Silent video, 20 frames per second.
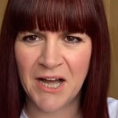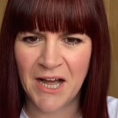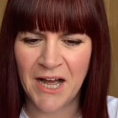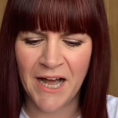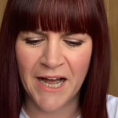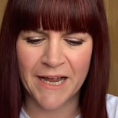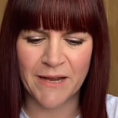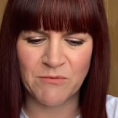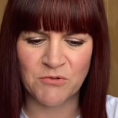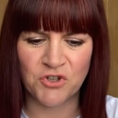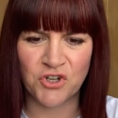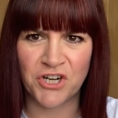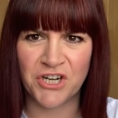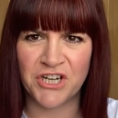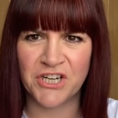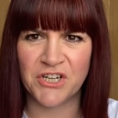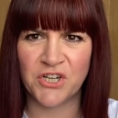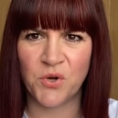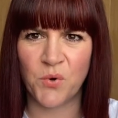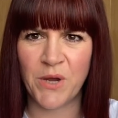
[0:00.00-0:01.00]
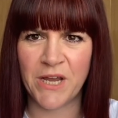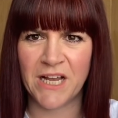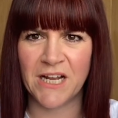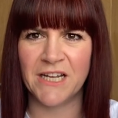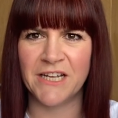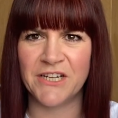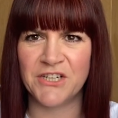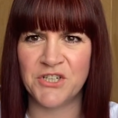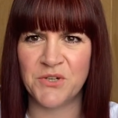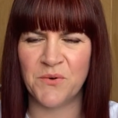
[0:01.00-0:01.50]
I am trying to
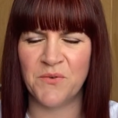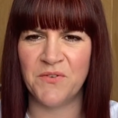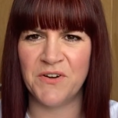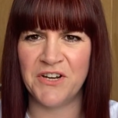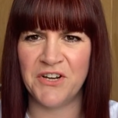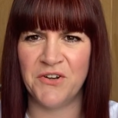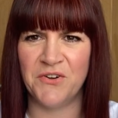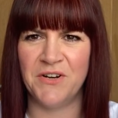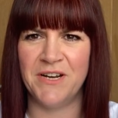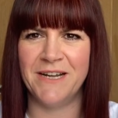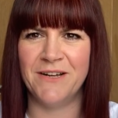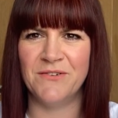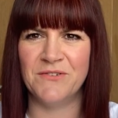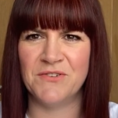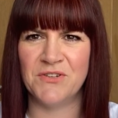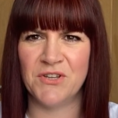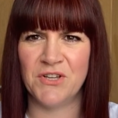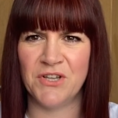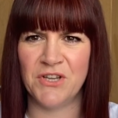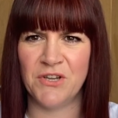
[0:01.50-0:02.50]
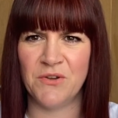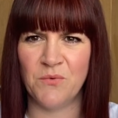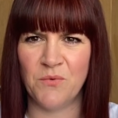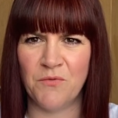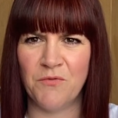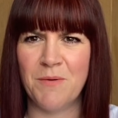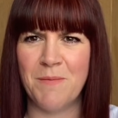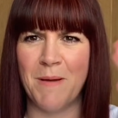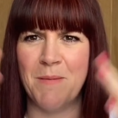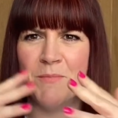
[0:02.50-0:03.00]
quickly do a video now so that you
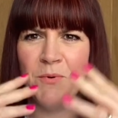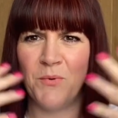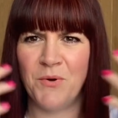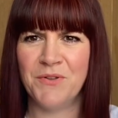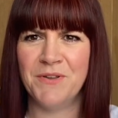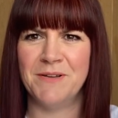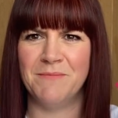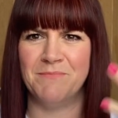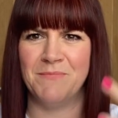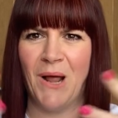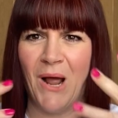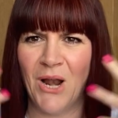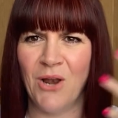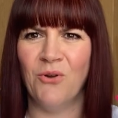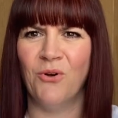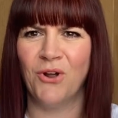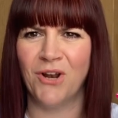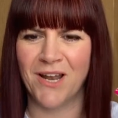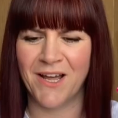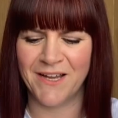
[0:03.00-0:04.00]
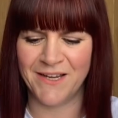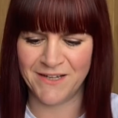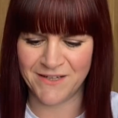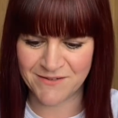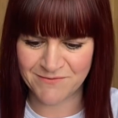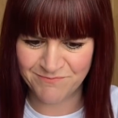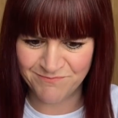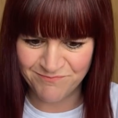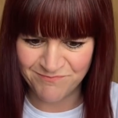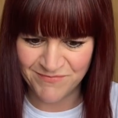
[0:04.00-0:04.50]
remember what I look like.
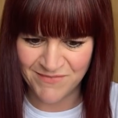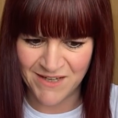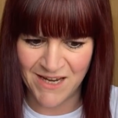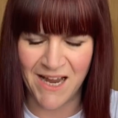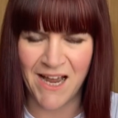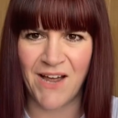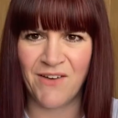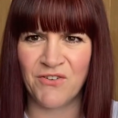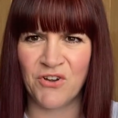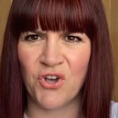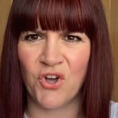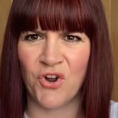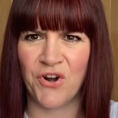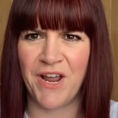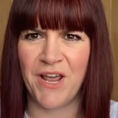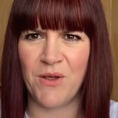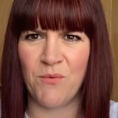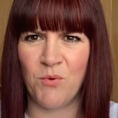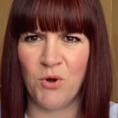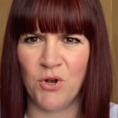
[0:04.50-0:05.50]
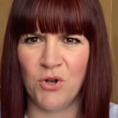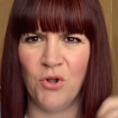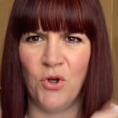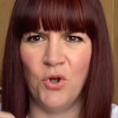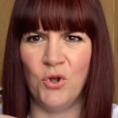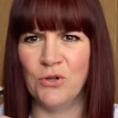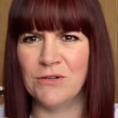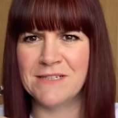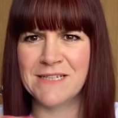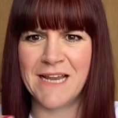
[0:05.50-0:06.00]
I haven't gone AWOL
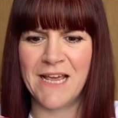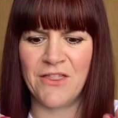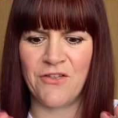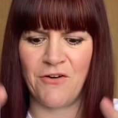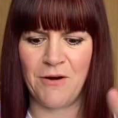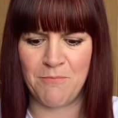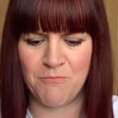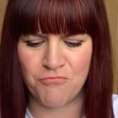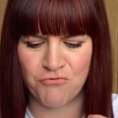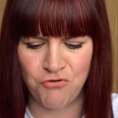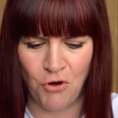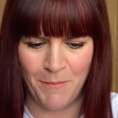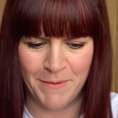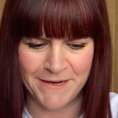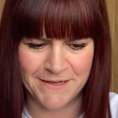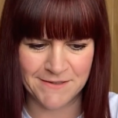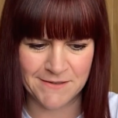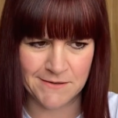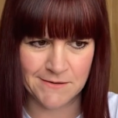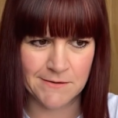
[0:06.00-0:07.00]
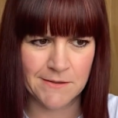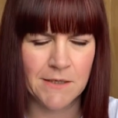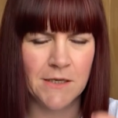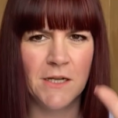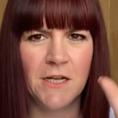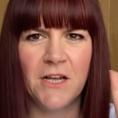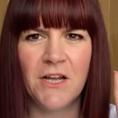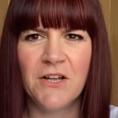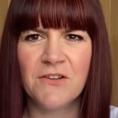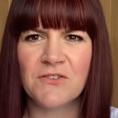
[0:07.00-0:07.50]
altogether, I promise.
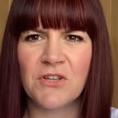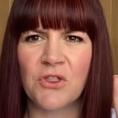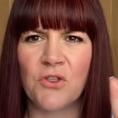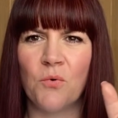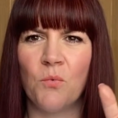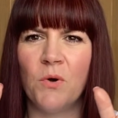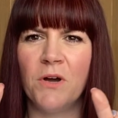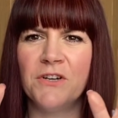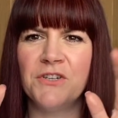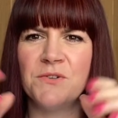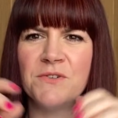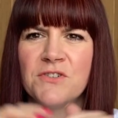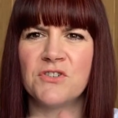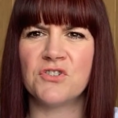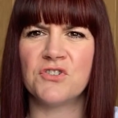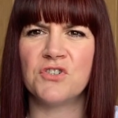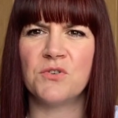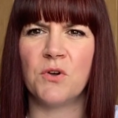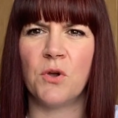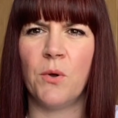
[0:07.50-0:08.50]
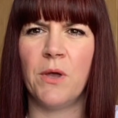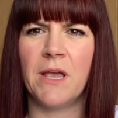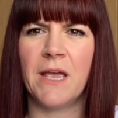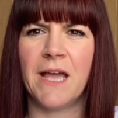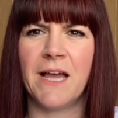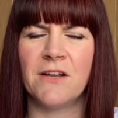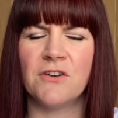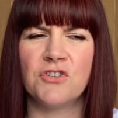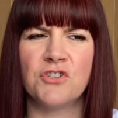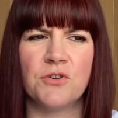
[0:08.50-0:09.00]
So I thought what I'd do is just do a quick
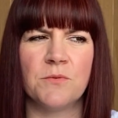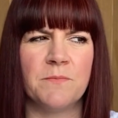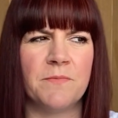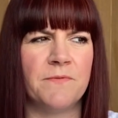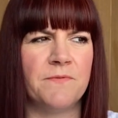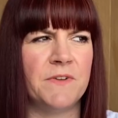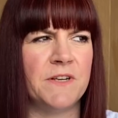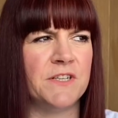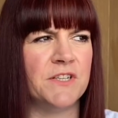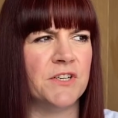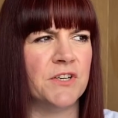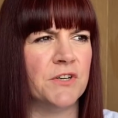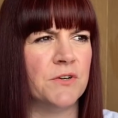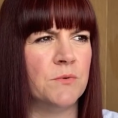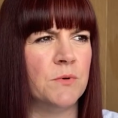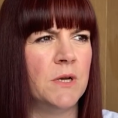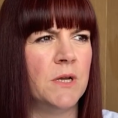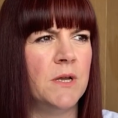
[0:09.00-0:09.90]
catch-up video.